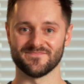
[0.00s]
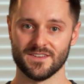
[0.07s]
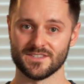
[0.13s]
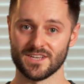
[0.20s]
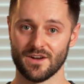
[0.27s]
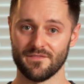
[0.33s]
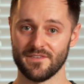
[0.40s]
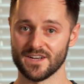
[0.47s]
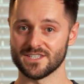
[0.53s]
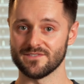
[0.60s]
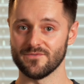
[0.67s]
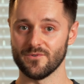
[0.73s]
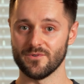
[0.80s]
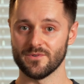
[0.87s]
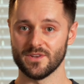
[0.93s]
So first
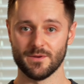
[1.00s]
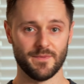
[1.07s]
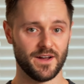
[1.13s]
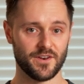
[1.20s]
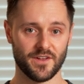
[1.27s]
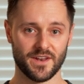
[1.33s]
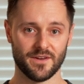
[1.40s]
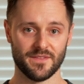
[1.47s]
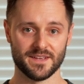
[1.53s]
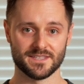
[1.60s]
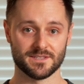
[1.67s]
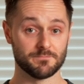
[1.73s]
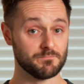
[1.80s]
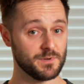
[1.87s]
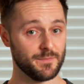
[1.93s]
of all, you might not know
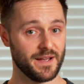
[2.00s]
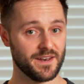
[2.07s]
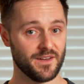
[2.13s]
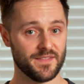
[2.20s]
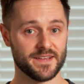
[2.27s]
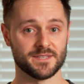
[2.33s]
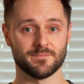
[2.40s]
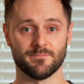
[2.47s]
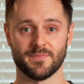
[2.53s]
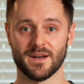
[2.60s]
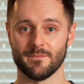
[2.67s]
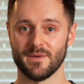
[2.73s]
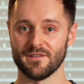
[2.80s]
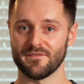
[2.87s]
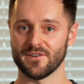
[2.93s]
this, you may know this,
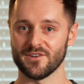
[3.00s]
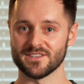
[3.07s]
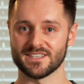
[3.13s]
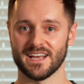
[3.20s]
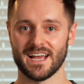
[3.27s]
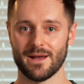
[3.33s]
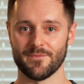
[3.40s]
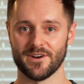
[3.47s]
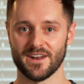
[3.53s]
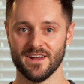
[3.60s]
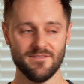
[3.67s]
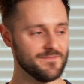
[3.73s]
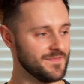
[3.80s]
but my fiance Emma and I,